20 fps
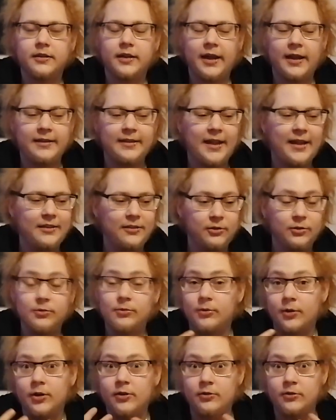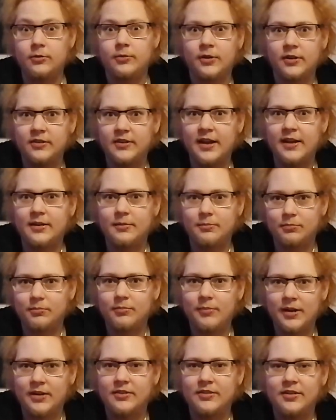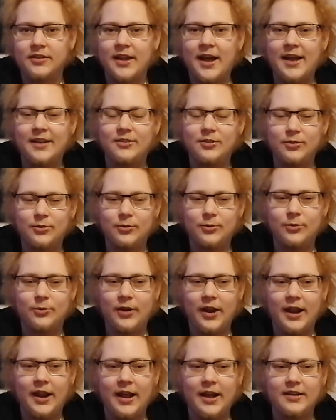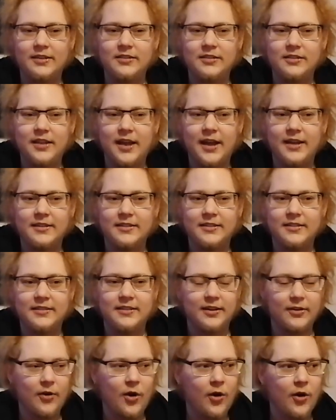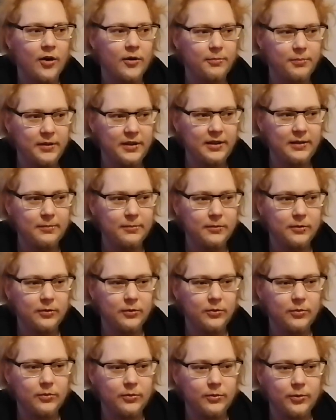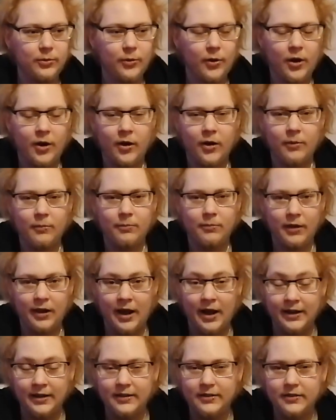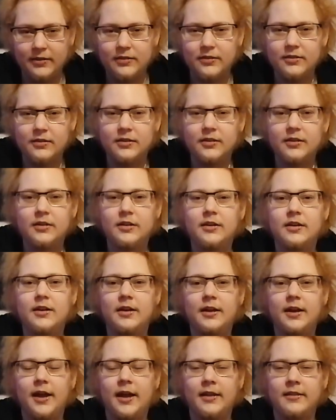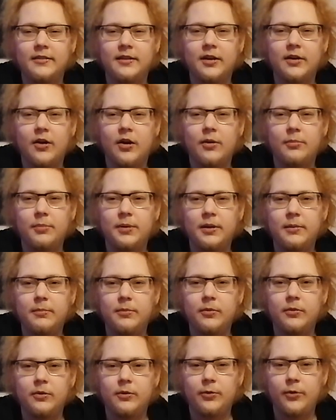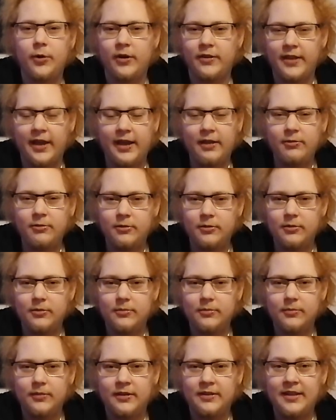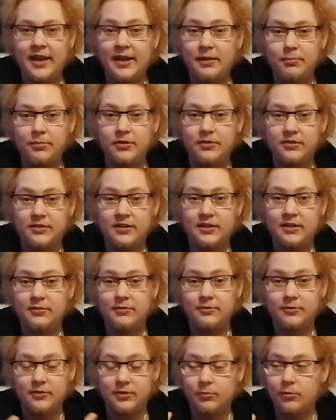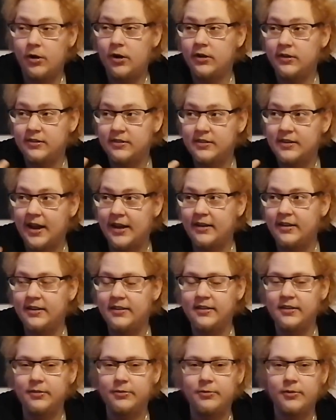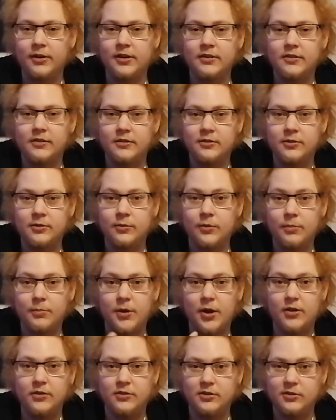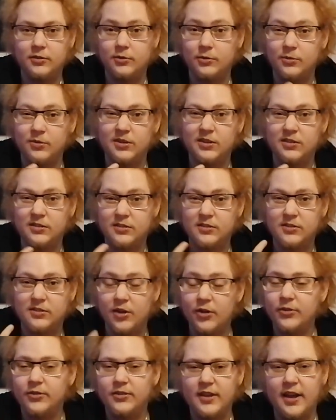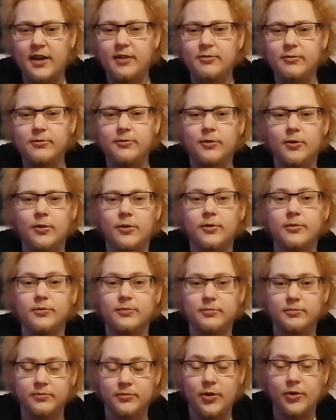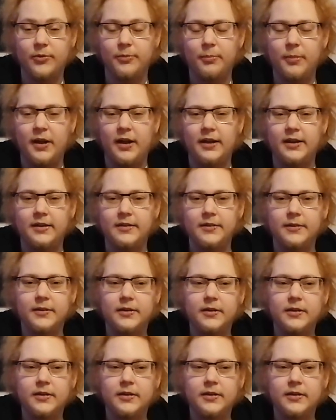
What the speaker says: And then you, as soon as I mentioned that, you do realize that there are people who are blind and there are people who are deaf, and they perceive the world slightly different to a person who is not deaf or not blind.